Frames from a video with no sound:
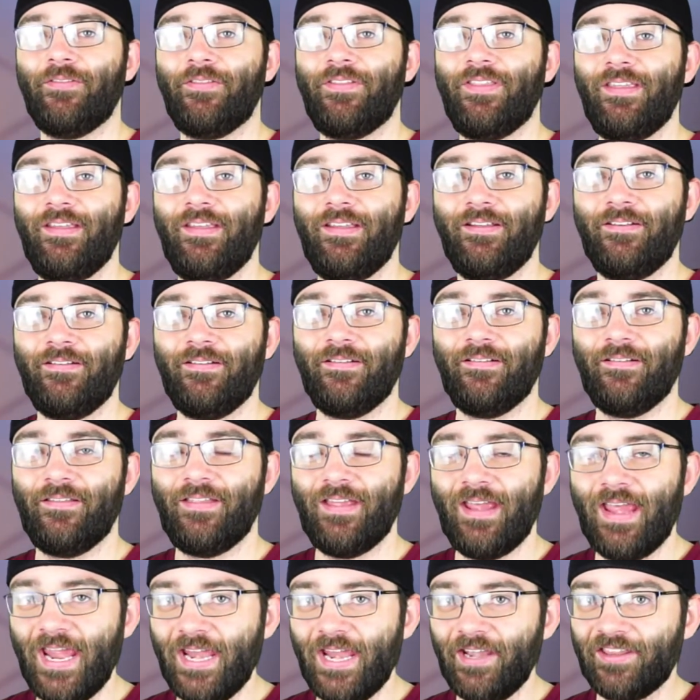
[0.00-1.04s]
the
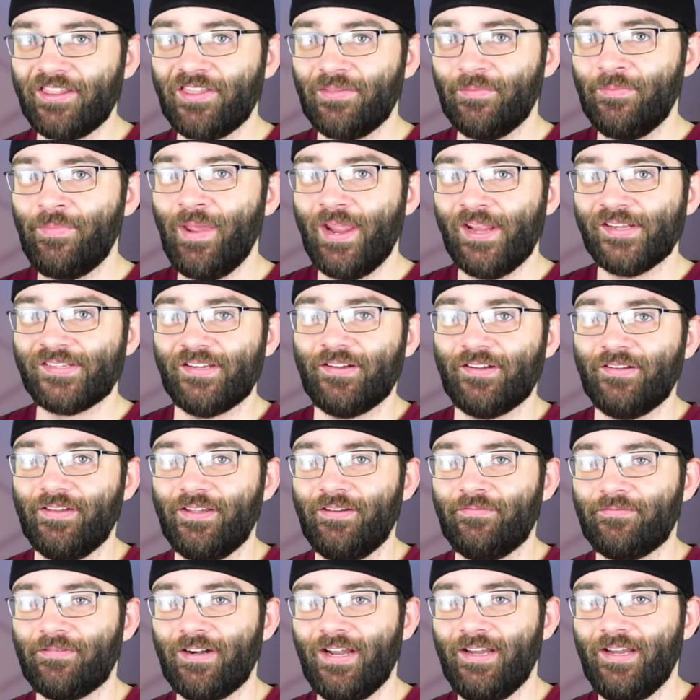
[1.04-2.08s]
8th,
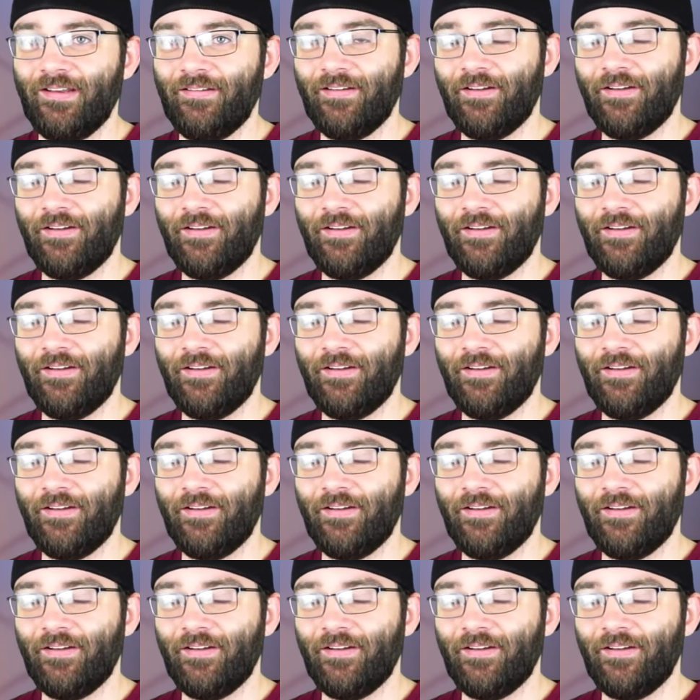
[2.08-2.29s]
basically, right?